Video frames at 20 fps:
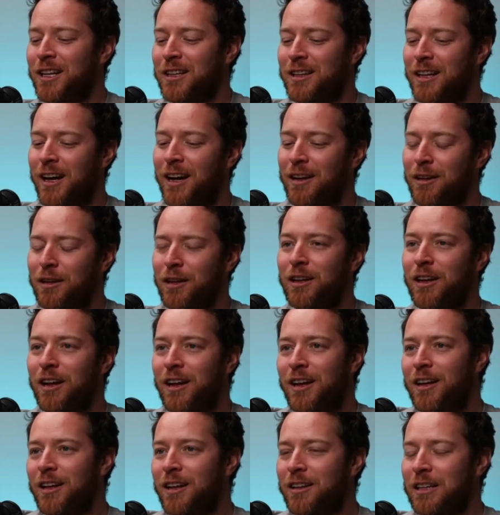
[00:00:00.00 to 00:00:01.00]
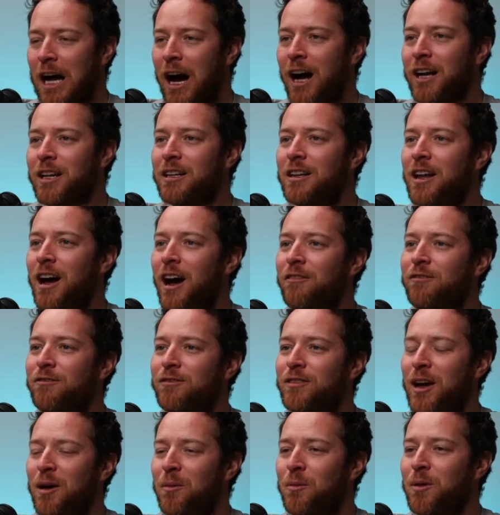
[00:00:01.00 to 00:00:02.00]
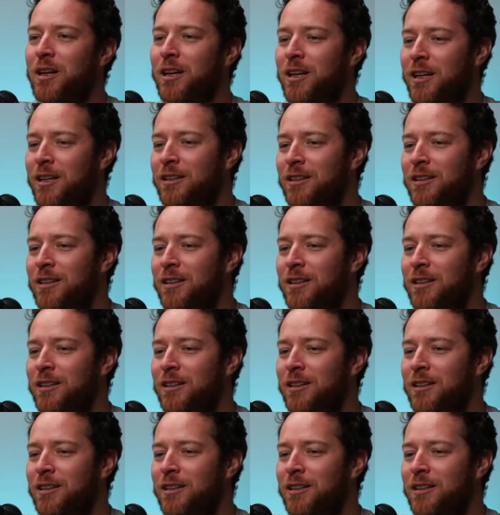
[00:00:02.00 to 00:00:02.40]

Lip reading: that. Not enough that we can...